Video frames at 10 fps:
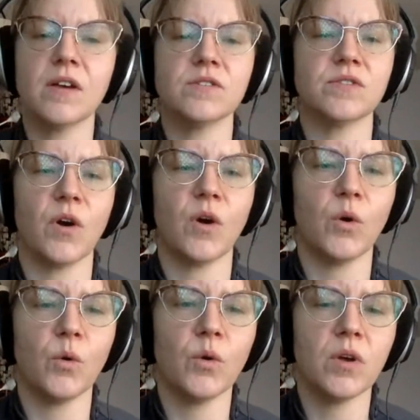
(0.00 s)

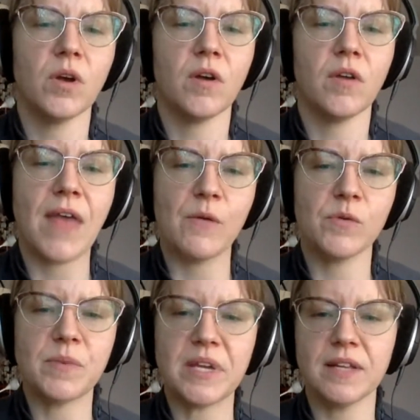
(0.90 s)
So that would
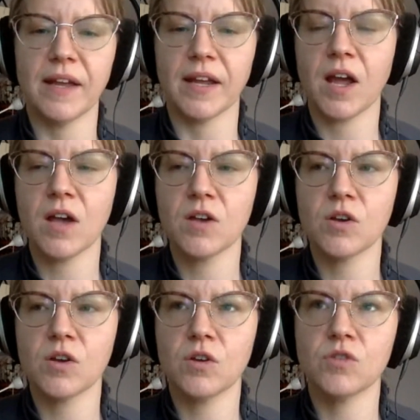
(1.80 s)
be like
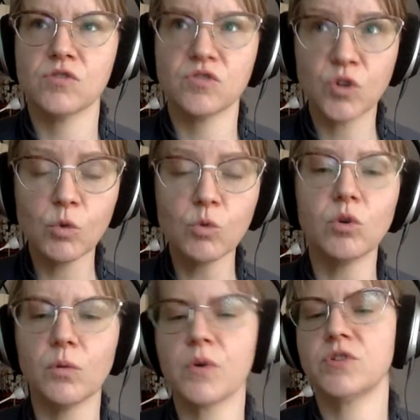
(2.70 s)

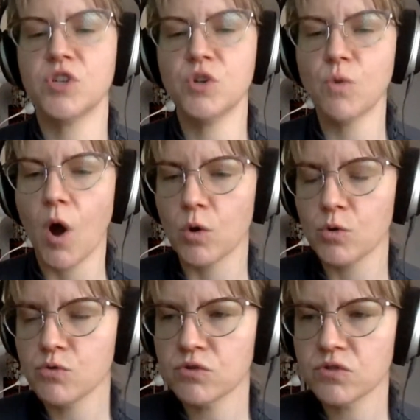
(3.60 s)
school with 2
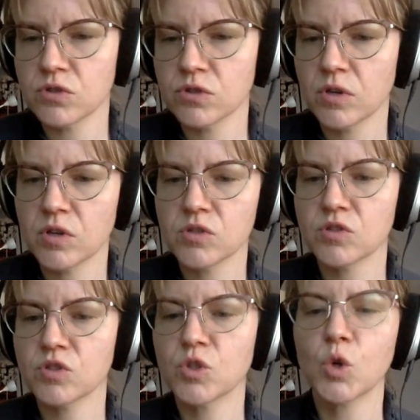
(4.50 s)
O's,
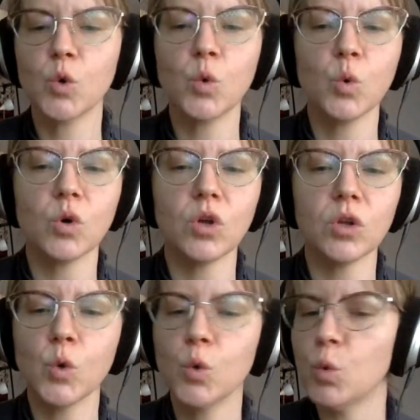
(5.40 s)
school,
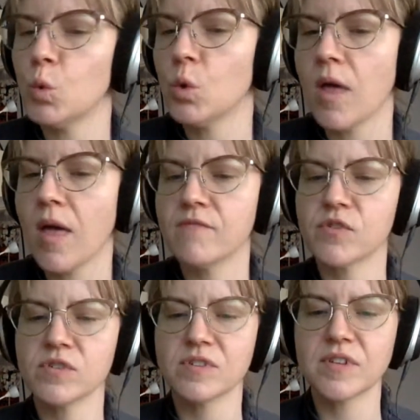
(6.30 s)
oo,
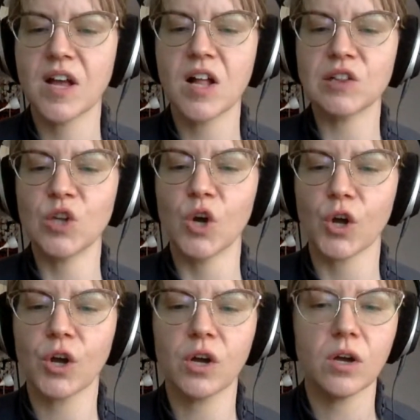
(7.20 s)
versus
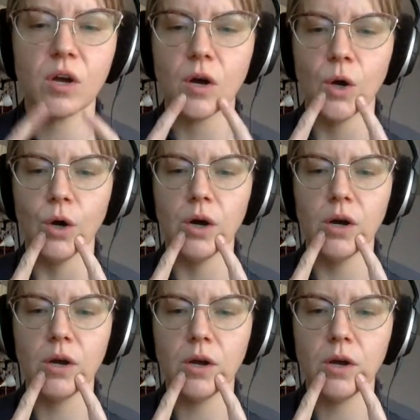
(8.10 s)
look,
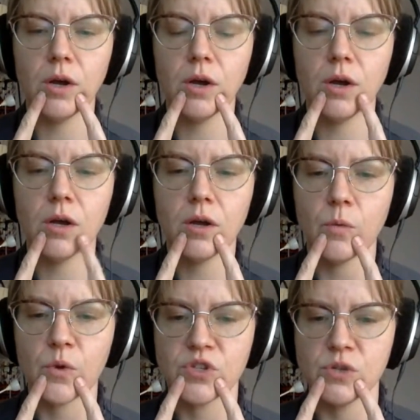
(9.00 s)

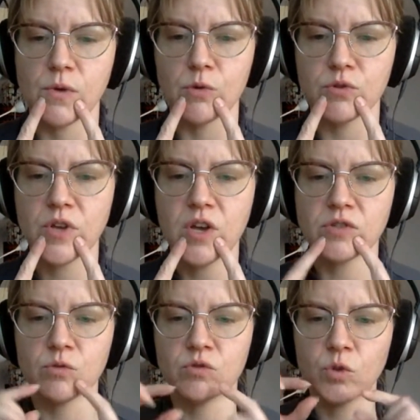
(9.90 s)
with 2 O's.
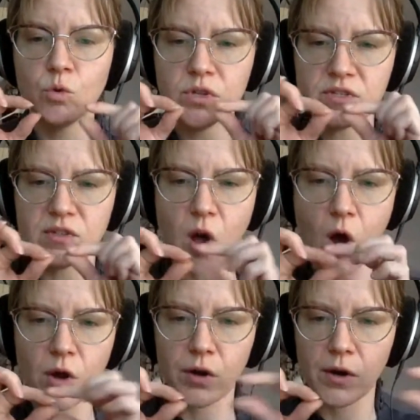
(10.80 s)
So school is
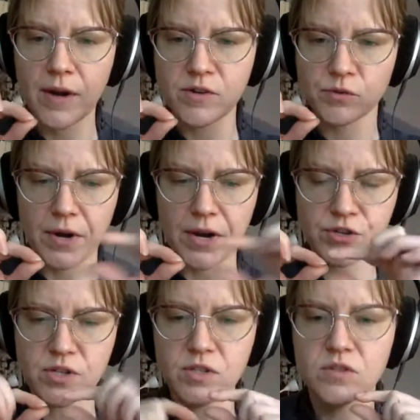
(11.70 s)
longer in
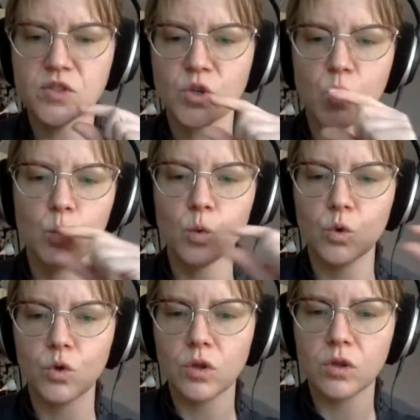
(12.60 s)
duration,
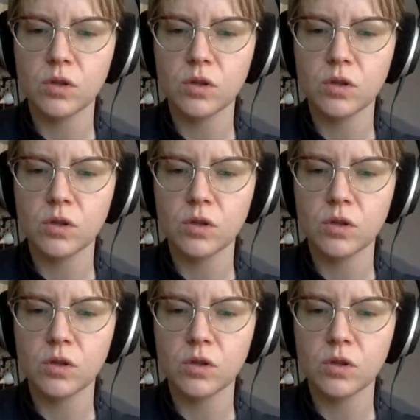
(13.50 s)
school.